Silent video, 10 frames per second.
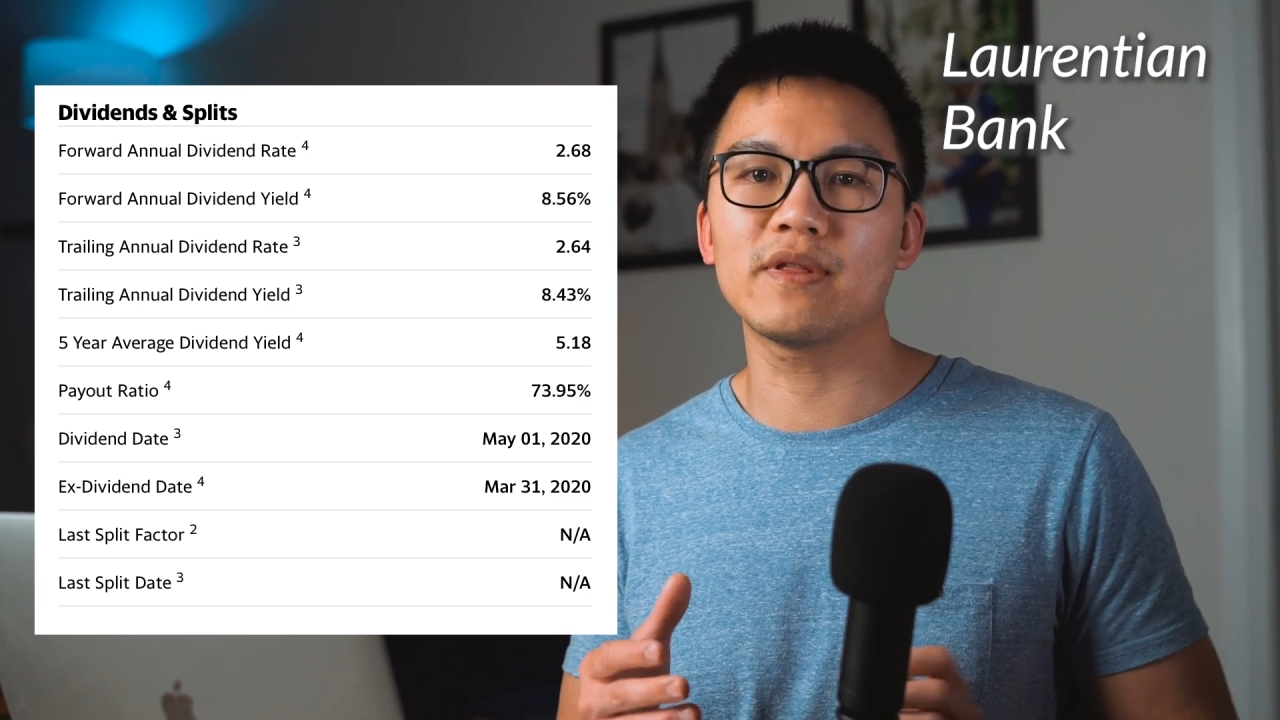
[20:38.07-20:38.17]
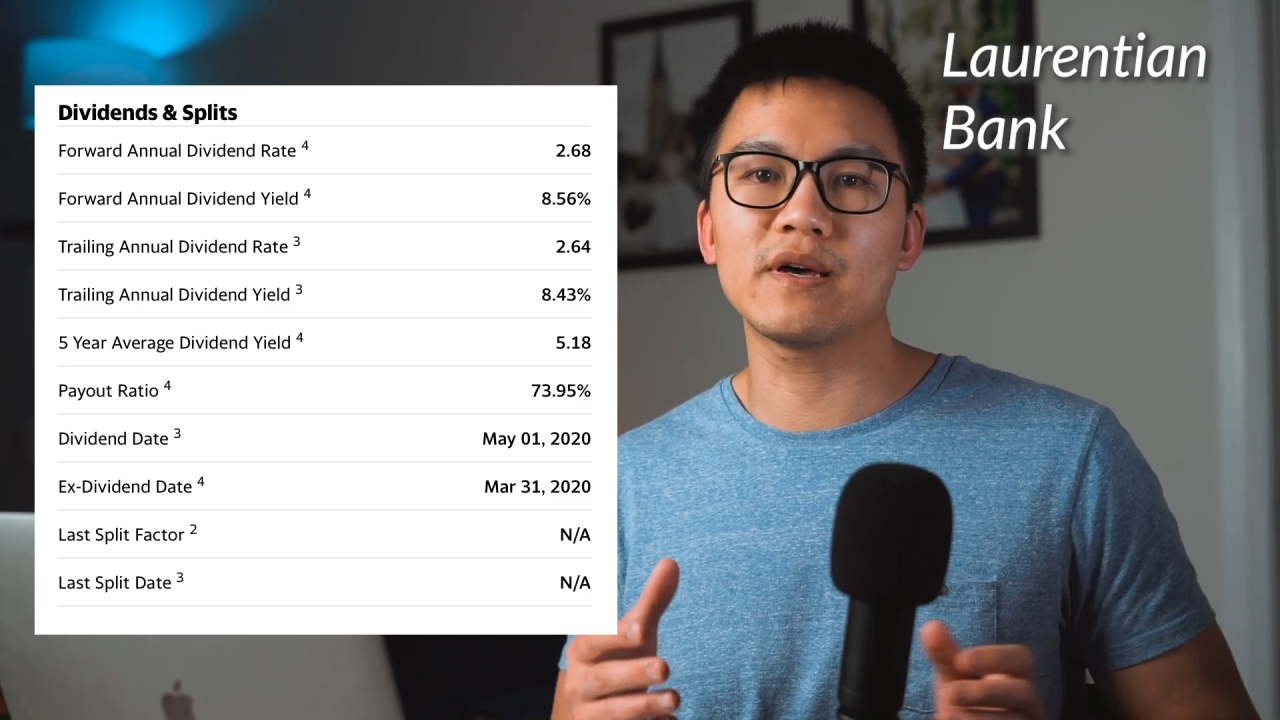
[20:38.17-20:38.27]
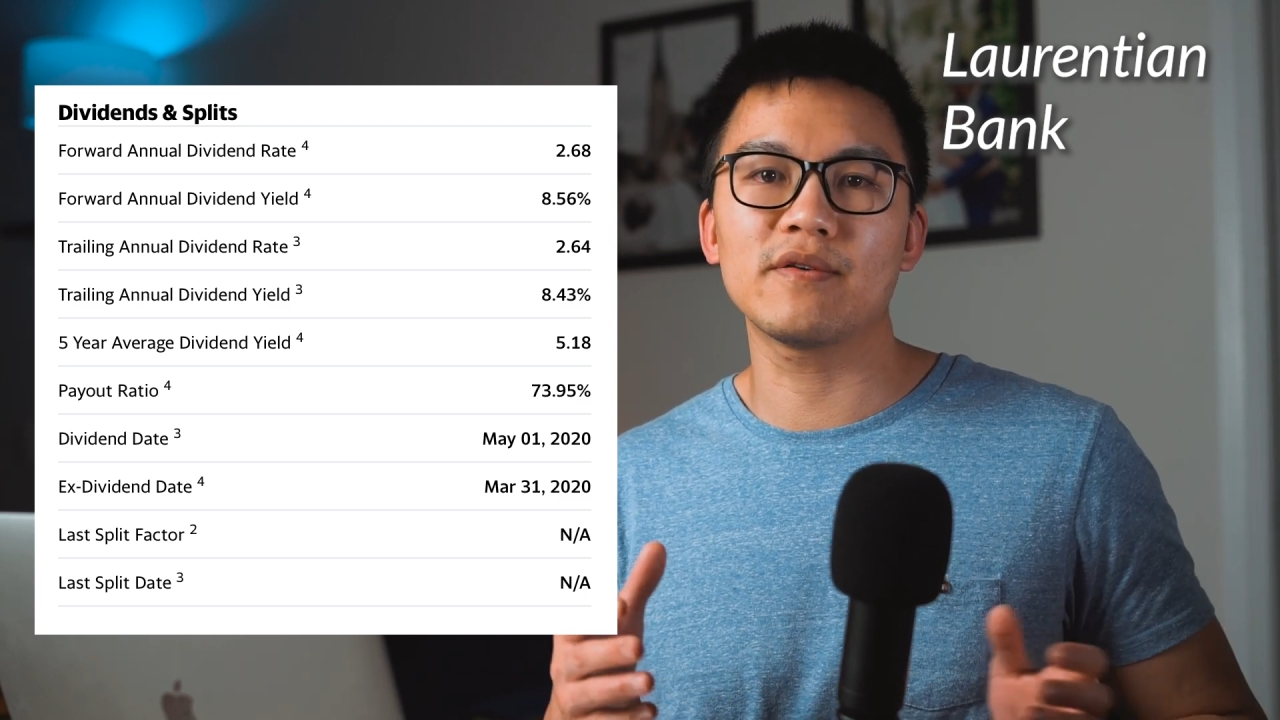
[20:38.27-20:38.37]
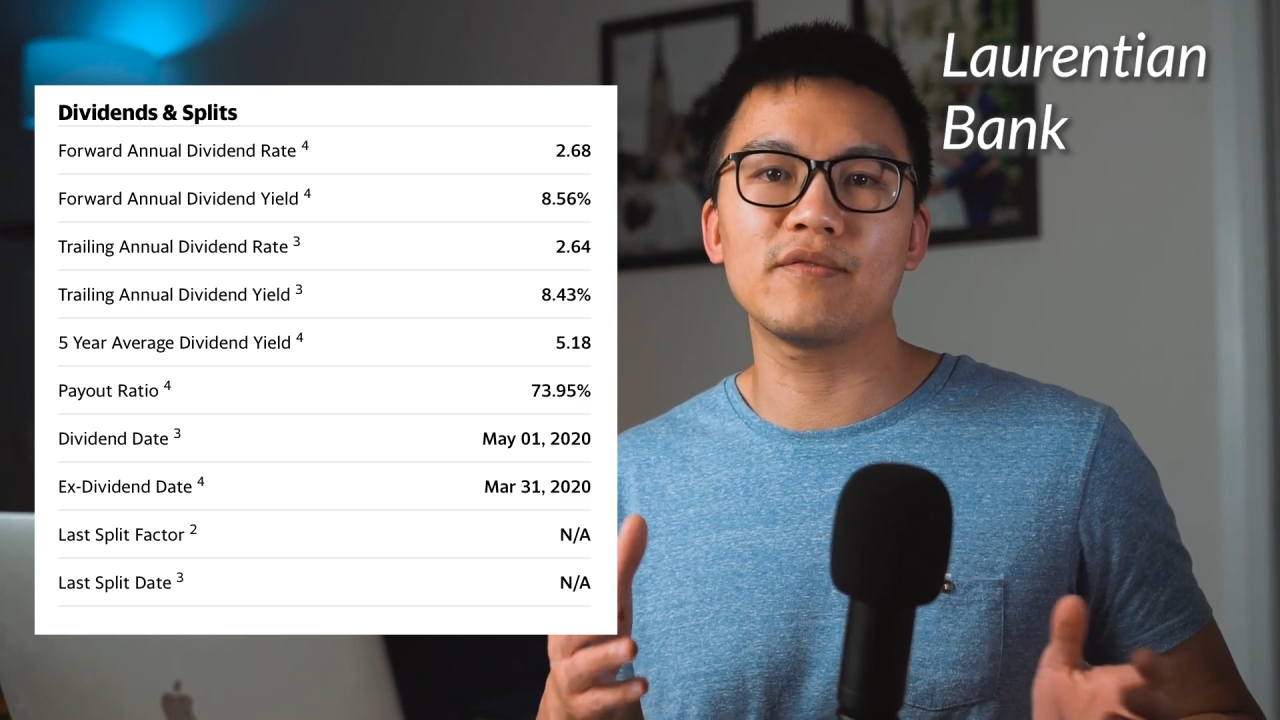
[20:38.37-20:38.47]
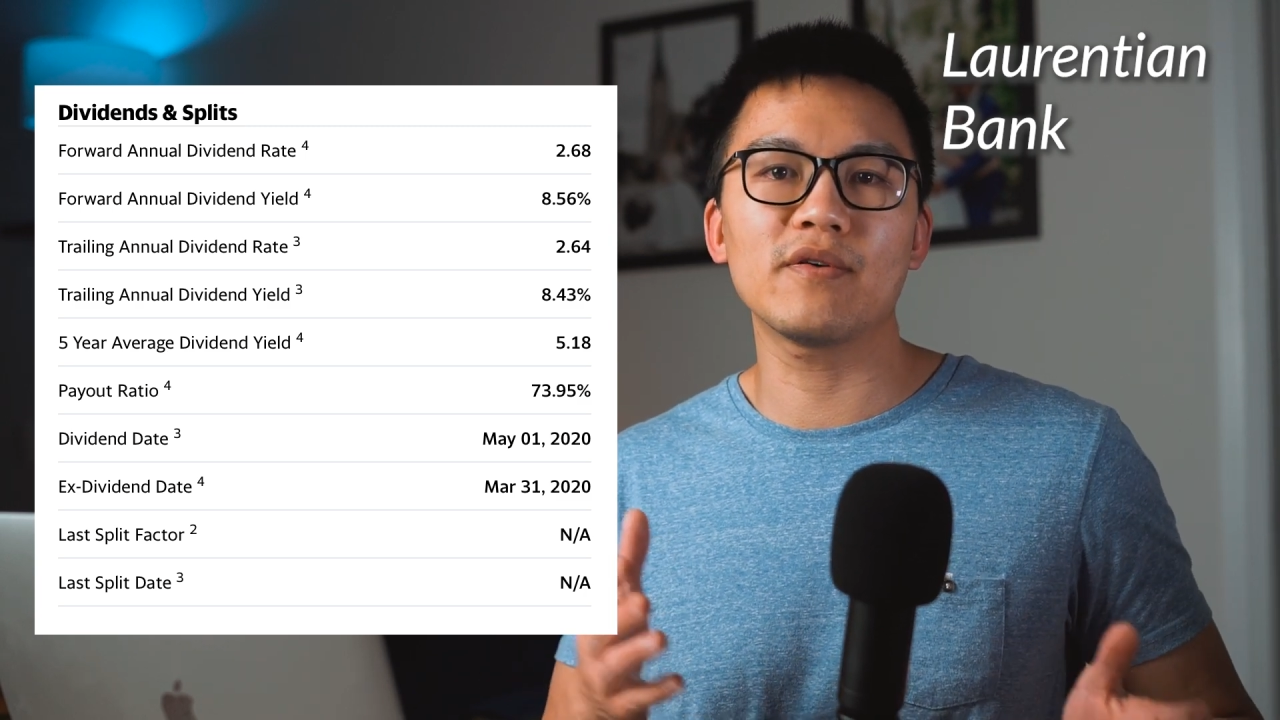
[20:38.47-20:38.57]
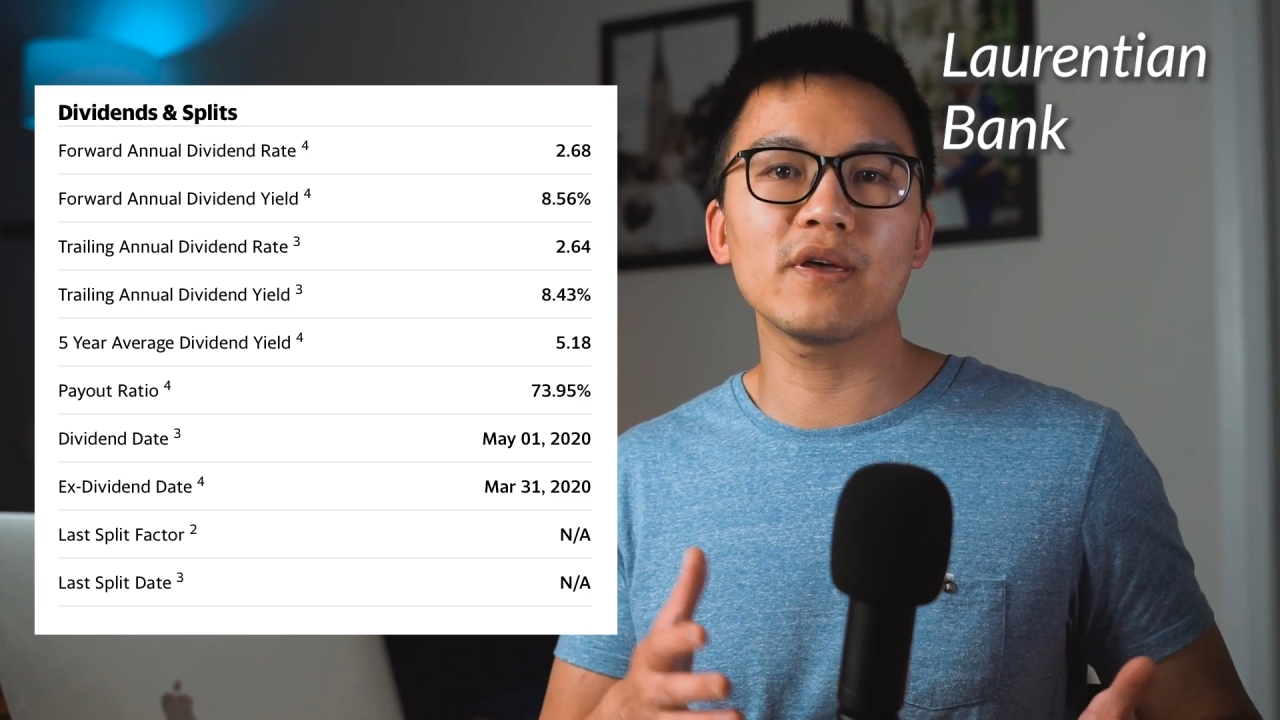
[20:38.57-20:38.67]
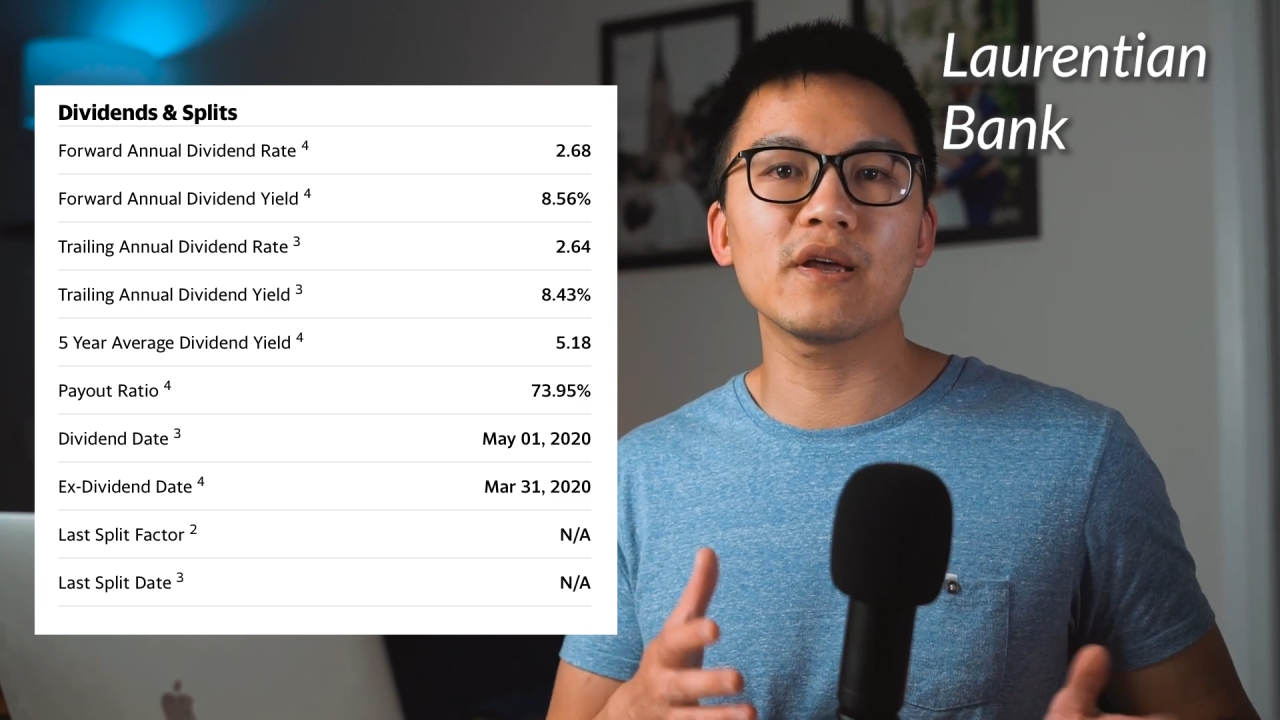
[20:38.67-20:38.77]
the full